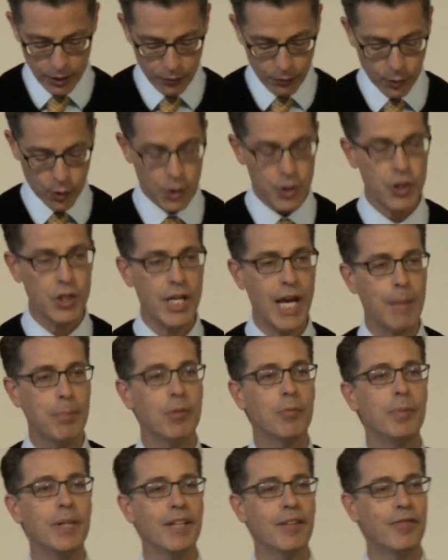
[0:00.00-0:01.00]
the first step
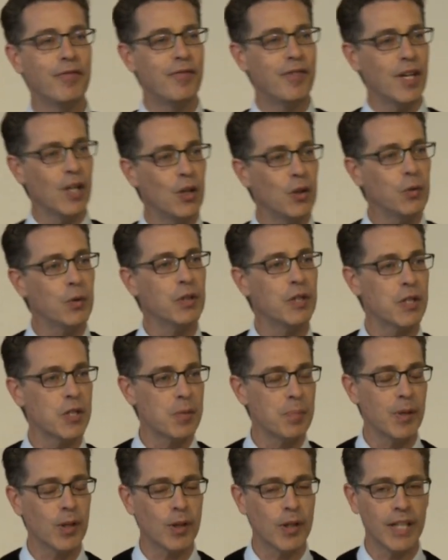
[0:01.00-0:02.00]
of being filled with the
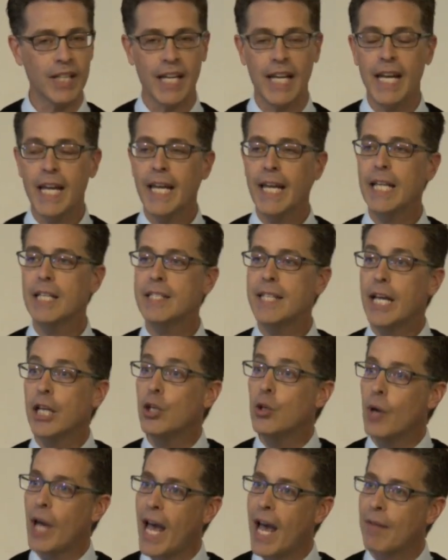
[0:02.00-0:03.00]
Spirit is that
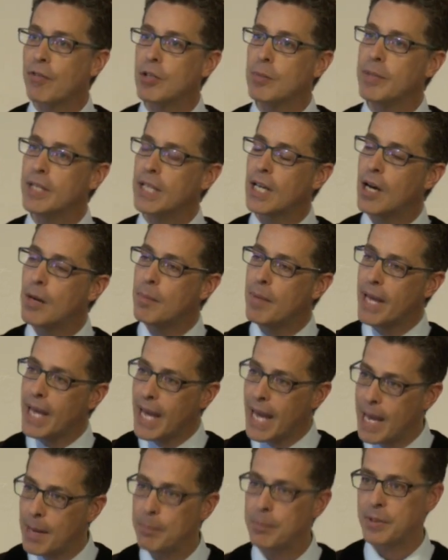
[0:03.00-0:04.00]
you have to become
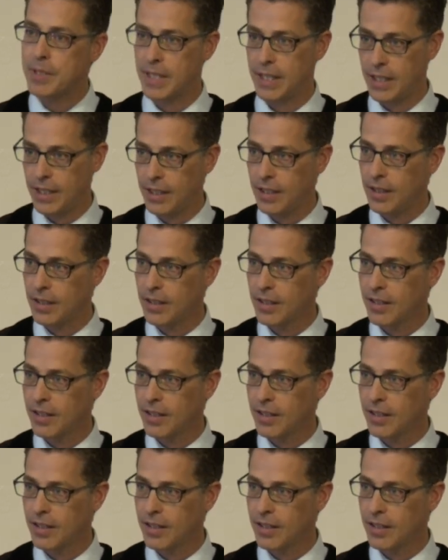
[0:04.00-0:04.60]
empty